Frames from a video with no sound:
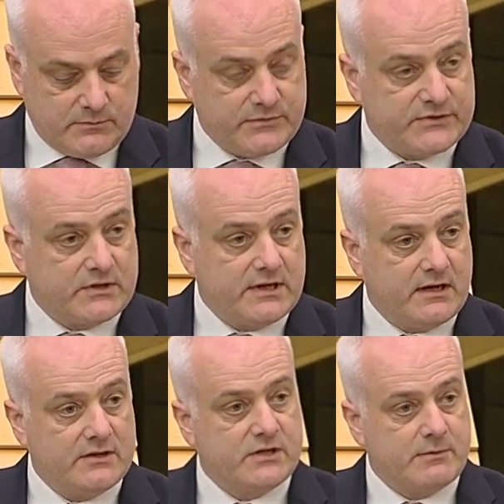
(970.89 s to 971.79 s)
So can I
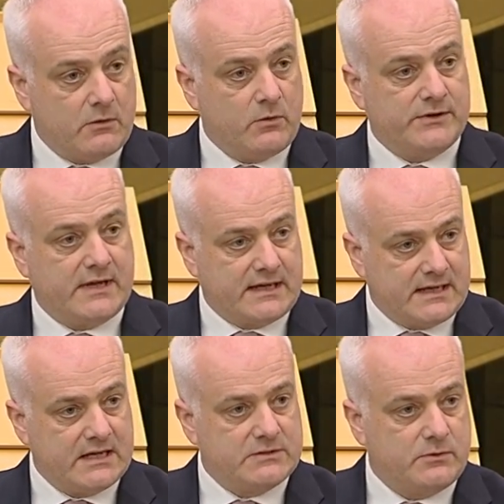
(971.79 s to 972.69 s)
ask about what that
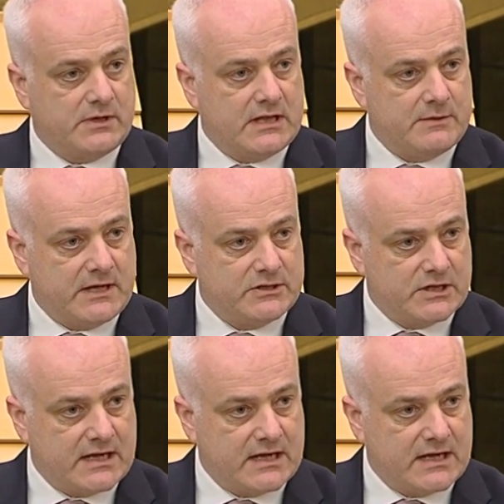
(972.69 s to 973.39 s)
engagement with Clitmanshire